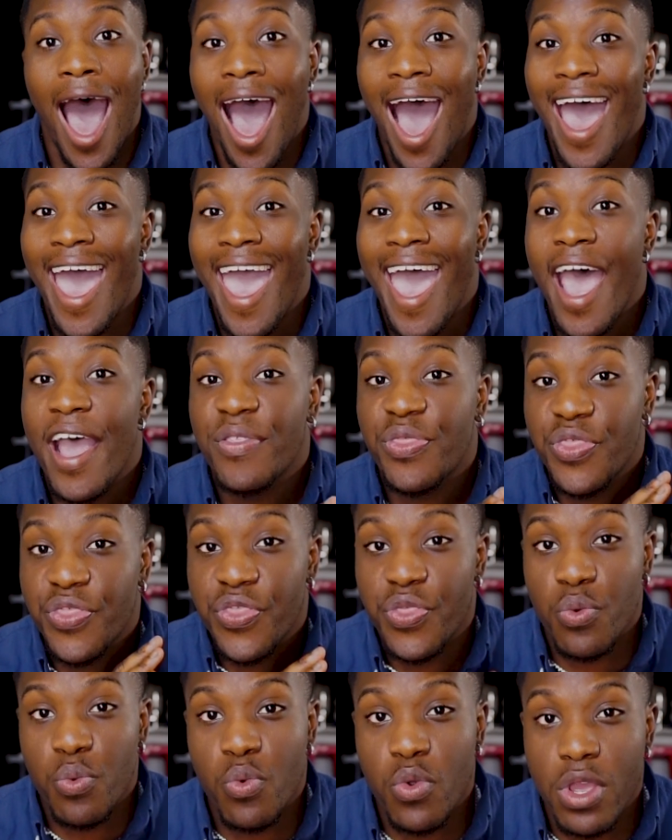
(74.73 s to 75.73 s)
I had
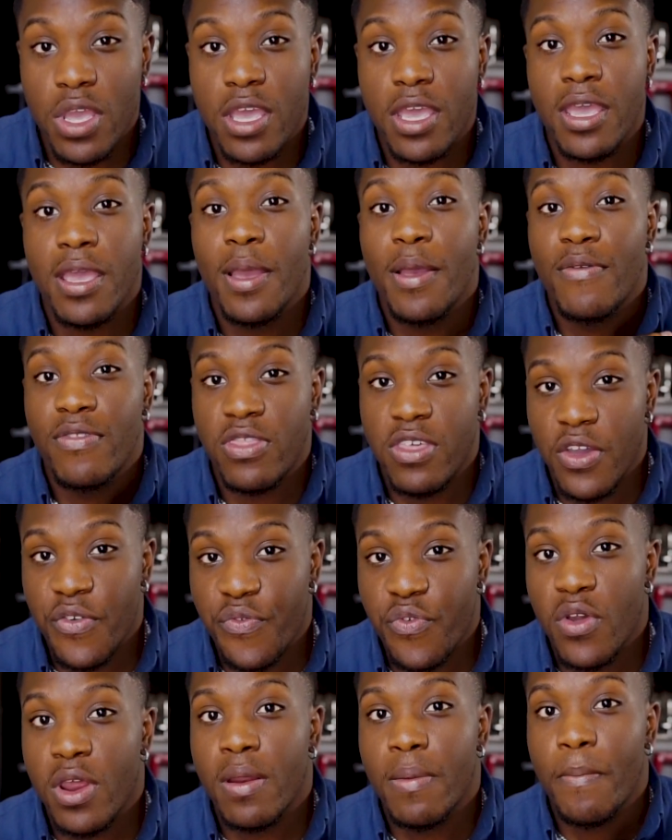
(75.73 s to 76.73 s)
3
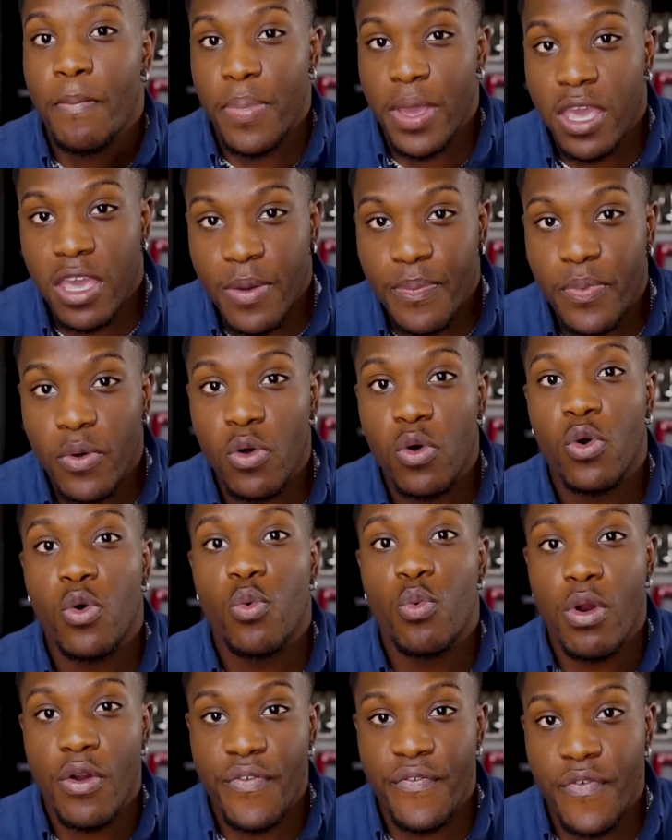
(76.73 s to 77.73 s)
different
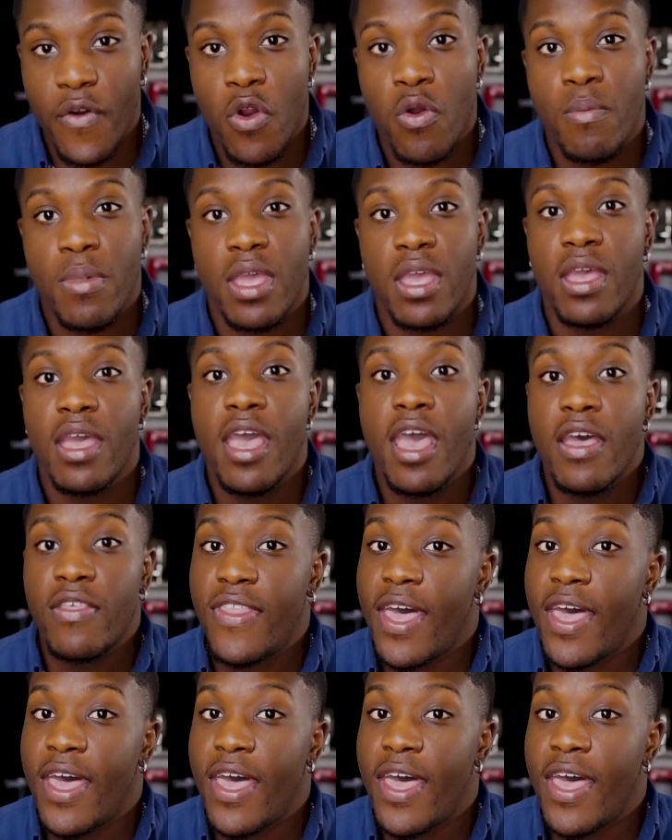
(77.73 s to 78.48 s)
people refer me